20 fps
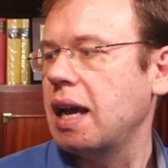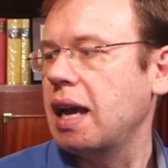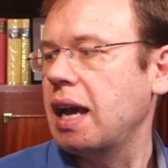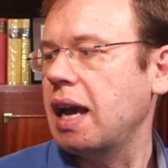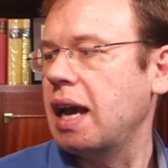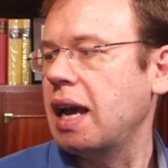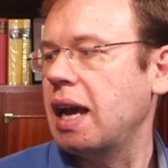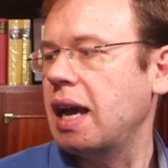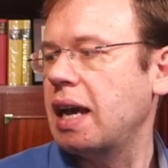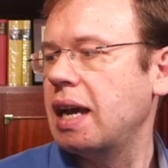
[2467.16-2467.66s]

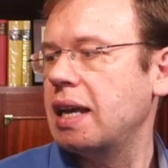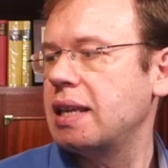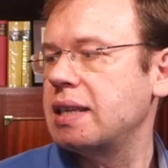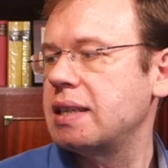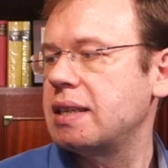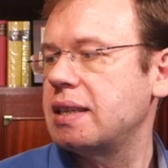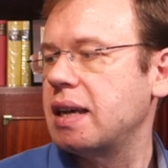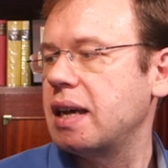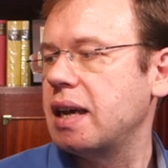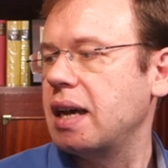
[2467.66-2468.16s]

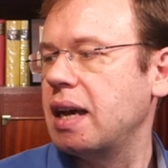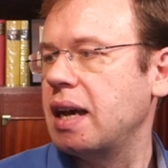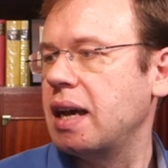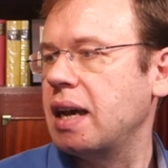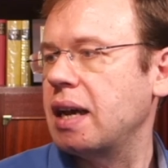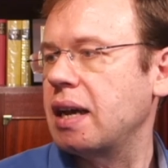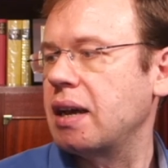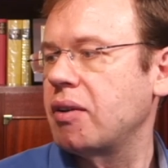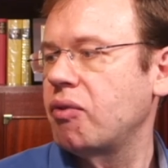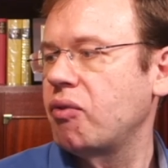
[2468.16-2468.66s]
and
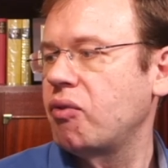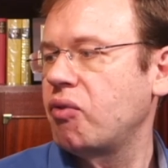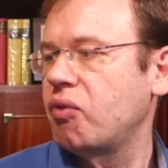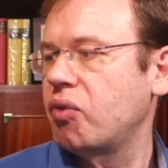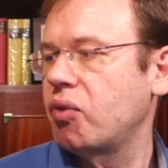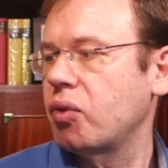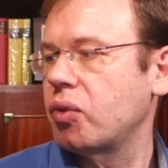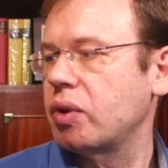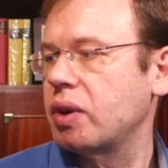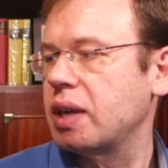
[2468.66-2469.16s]
a
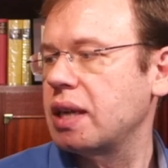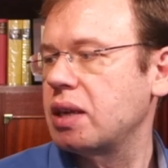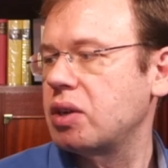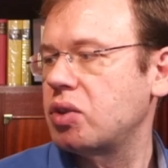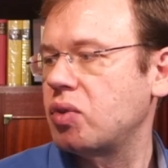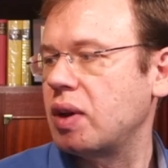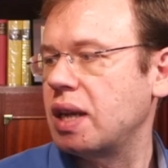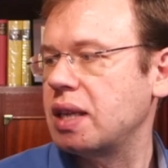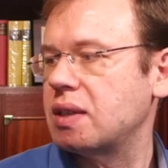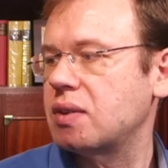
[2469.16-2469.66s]
Fourier
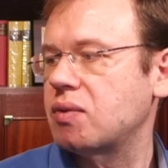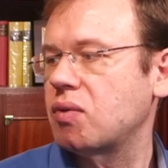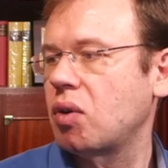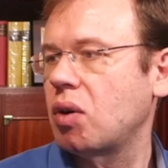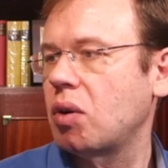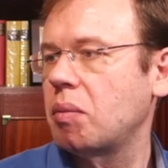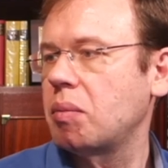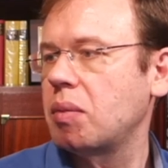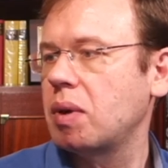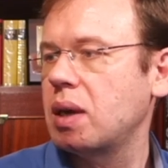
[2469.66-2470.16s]

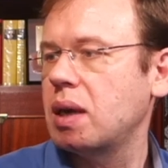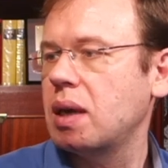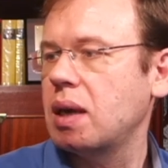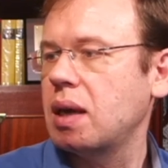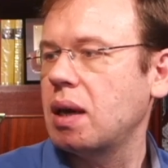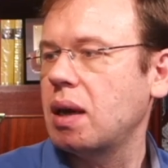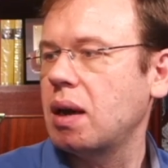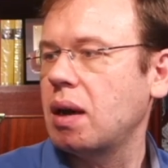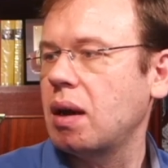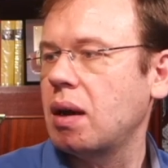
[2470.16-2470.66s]
transform
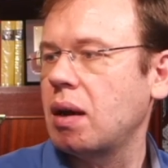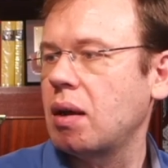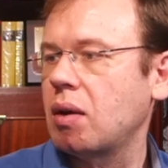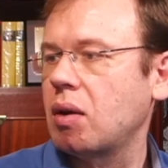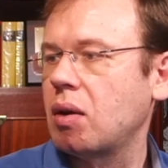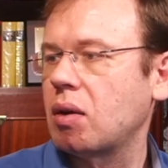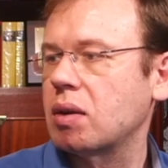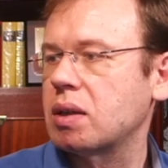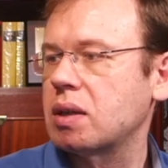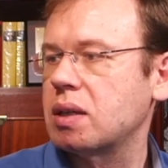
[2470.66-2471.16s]

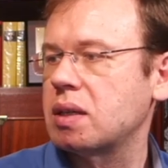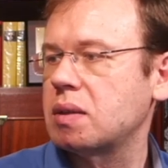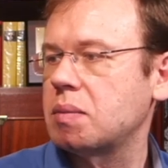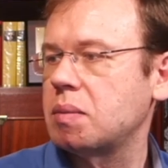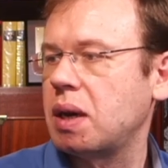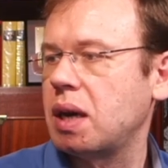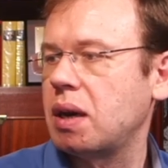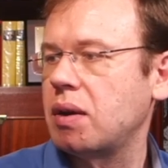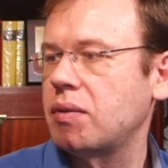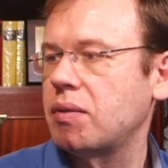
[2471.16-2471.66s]
along this
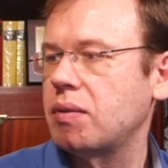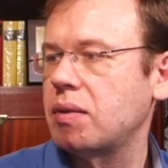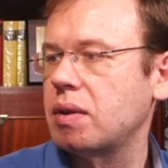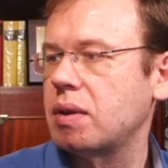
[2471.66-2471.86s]
path.